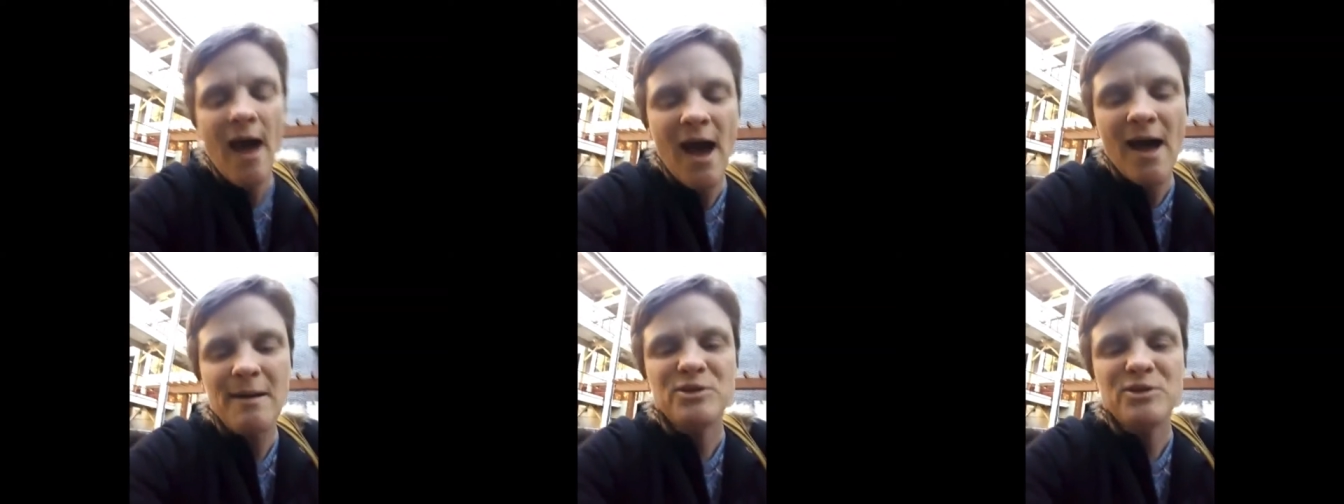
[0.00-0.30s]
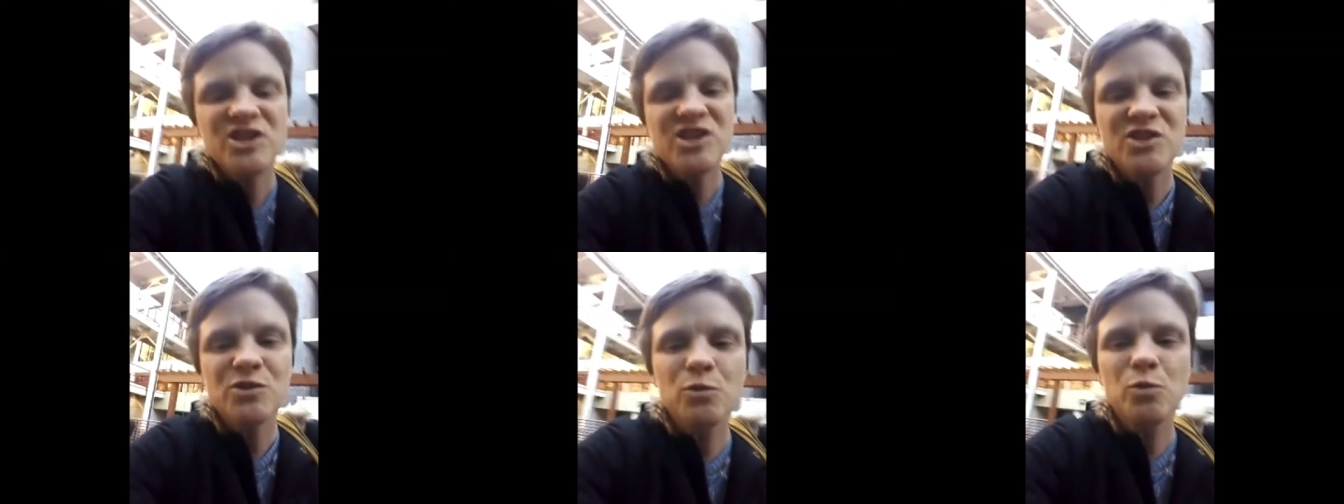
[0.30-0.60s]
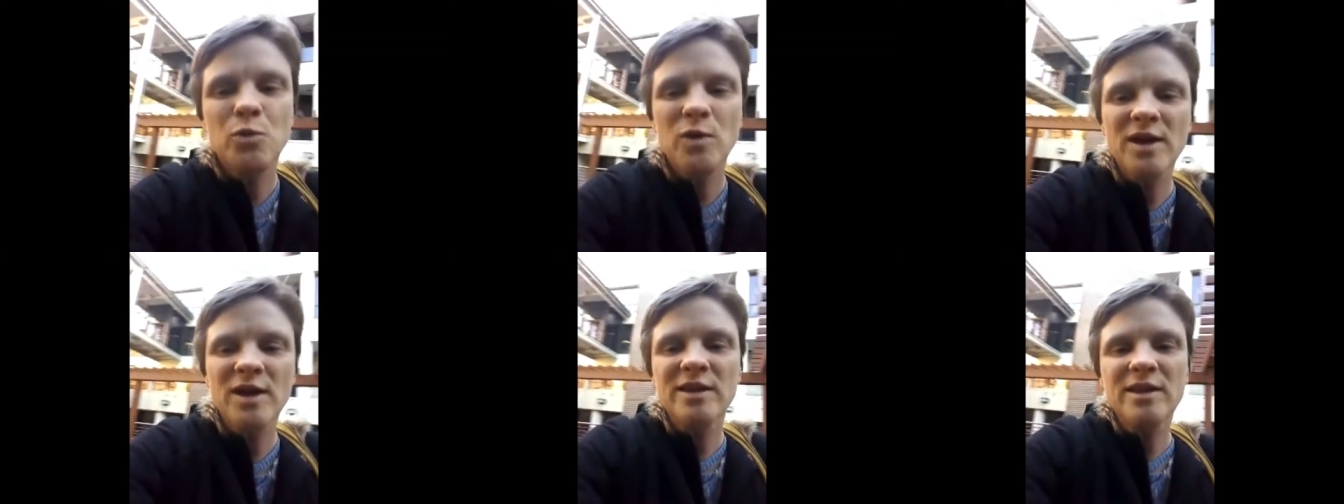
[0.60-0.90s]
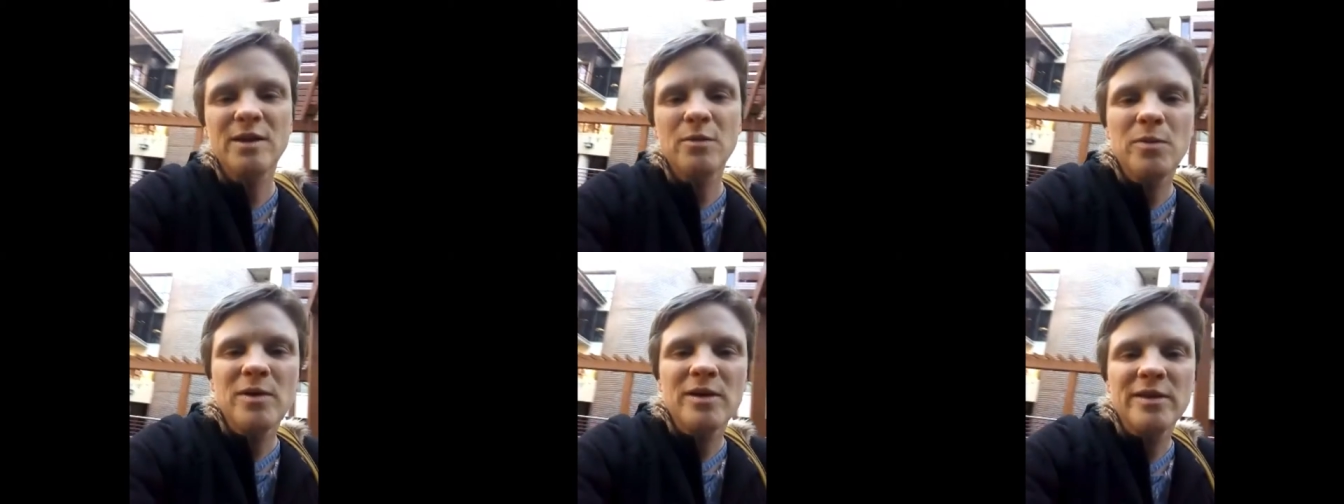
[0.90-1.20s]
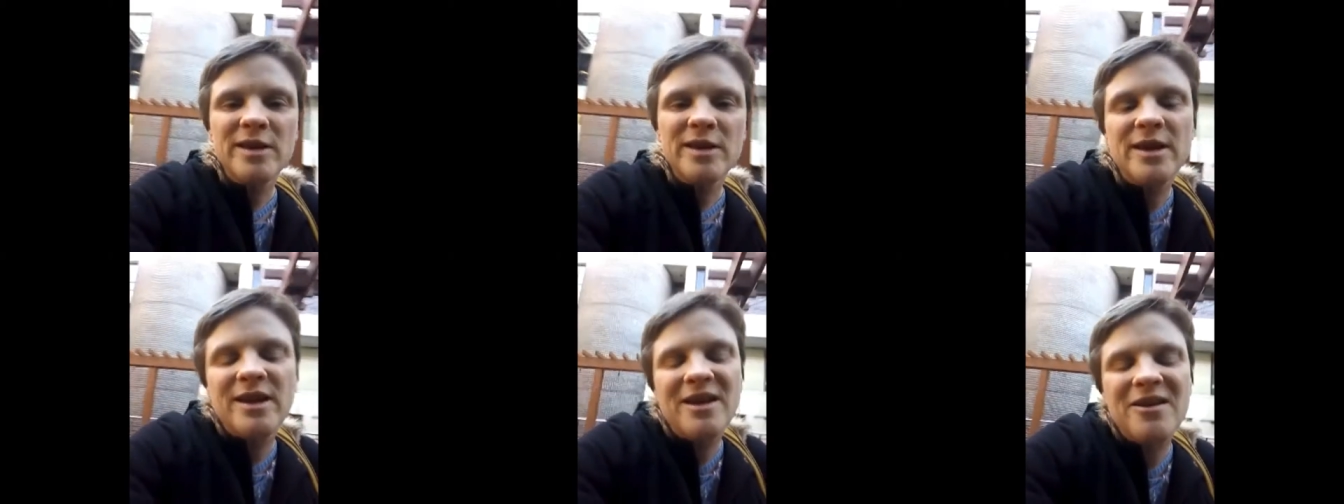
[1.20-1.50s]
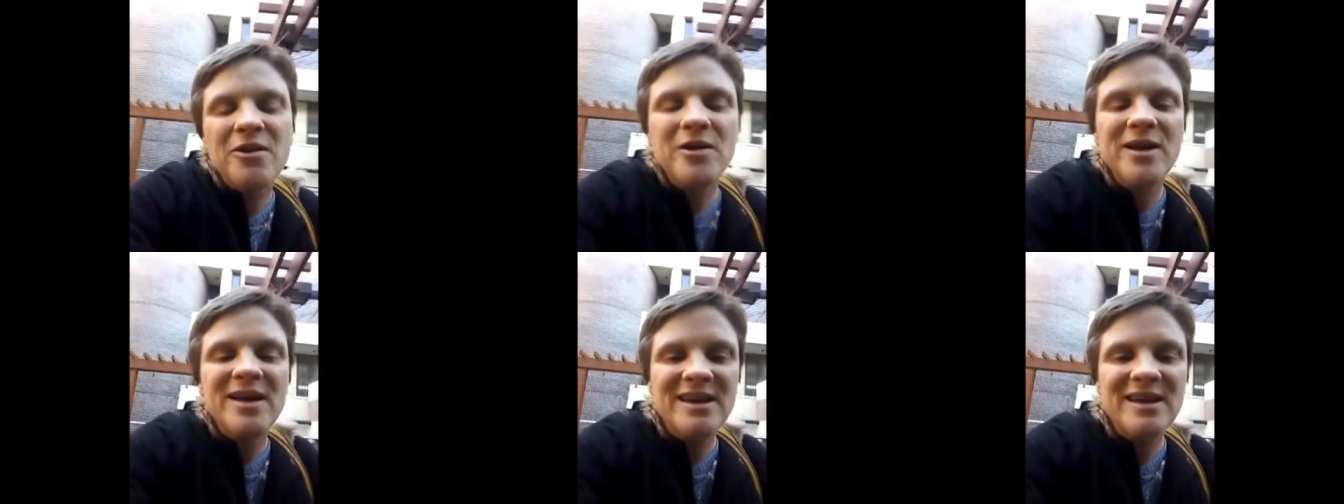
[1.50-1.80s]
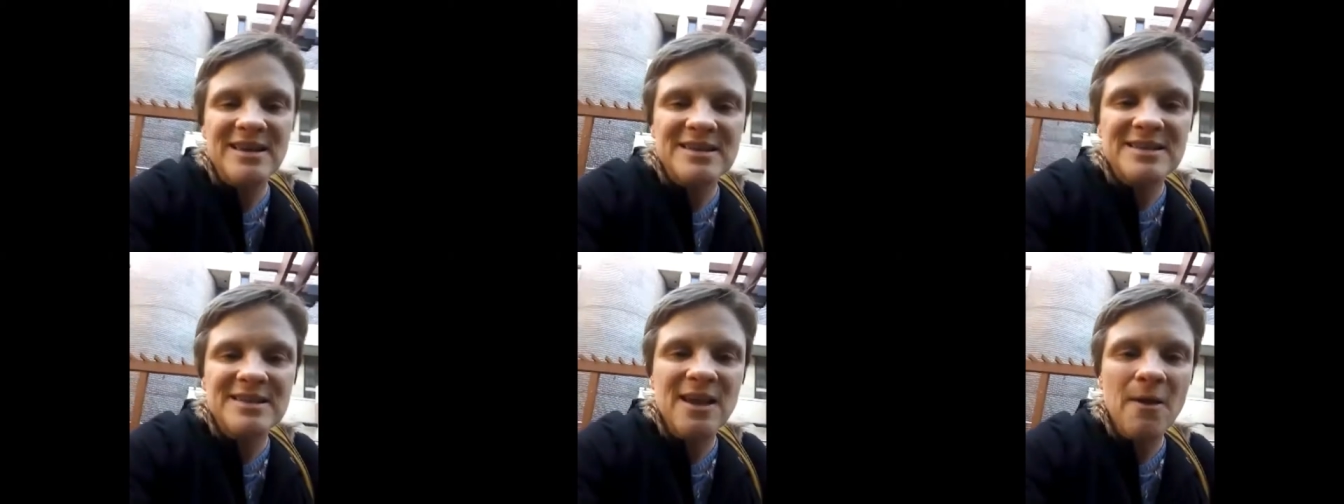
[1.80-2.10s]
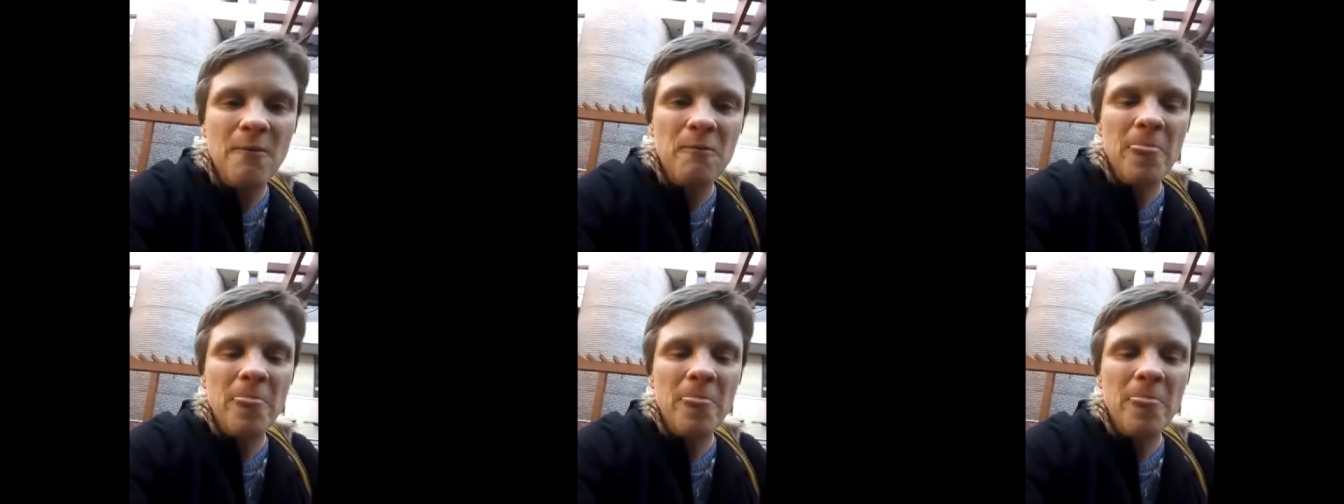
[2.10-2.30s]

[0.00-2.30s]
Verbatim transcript: I'm just really, really curious